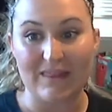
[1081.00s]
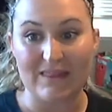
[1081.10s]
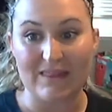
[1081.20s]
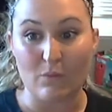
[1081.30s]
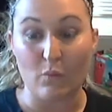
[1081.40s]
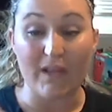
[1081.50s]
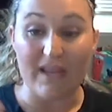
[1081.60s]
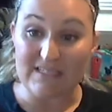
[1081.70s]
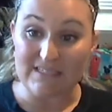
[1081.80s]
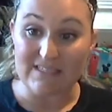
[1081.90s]
when I
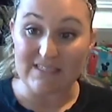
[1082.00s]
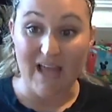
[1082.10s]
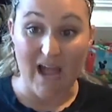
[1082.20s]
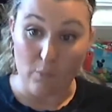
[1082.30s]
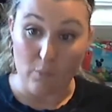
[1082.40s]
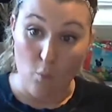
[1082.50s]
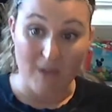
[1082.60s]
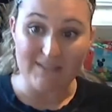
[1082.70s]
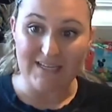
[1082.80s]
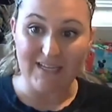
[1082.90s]
said I
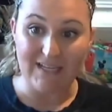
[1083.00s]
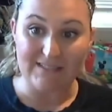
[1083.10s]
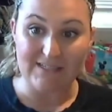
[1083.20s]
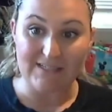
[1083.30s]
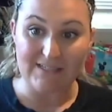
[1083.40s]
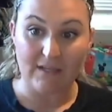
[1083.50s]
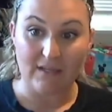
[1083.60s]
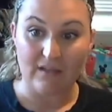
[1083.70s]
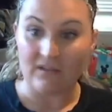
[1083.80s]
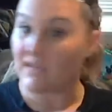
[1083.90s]
want it,
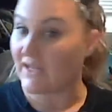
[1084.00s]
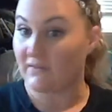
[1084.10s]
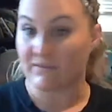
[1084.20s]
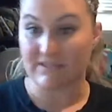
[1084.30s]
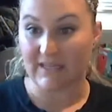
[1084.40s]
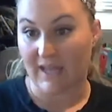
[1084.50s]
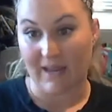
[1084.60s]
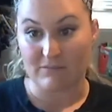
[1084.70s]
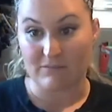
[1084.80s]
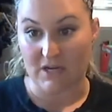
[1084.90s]
then it was like a
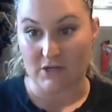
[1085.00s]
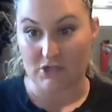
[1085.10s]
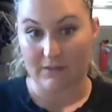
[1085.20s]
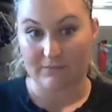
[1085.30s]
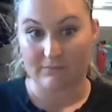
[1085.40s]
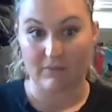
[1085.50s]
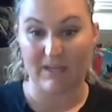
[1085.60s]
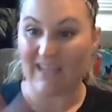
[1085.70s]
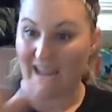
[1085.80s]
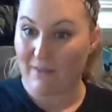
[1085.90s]
game changer. When
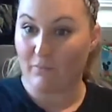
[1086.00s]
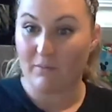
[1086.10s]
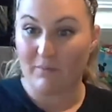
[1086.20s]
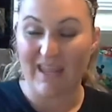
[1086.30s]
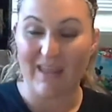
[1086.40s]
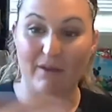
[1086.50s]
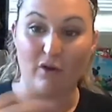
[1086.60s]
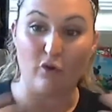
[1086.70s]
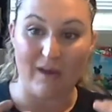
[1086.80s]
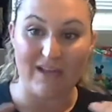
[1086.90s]
it became
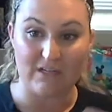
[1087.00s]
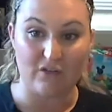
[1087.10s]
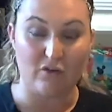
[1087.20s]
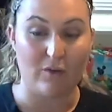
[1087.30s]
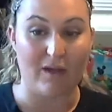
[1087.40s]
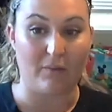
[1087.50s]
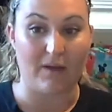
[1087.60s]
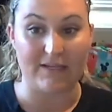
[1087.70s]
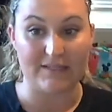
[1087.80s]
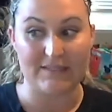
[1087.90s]
ingrained in who I
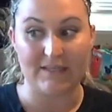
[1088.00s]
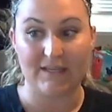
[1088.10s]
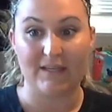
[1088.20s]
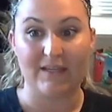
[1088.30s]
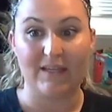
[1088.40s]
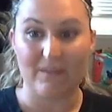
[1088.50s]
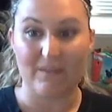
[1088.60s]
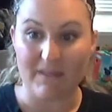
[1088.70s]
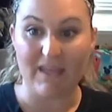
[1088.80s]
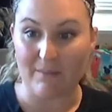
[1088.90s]
was, it
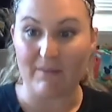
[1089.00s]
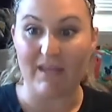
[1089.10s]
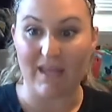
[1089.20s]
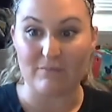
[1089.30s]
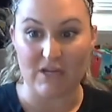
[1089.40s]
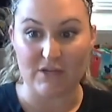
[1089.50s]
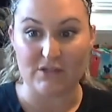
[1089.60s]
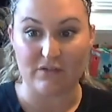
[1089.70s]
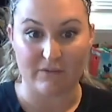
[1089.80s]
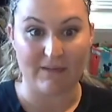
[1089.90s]
became a game changer
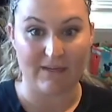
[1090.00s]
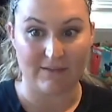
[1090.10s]
for me.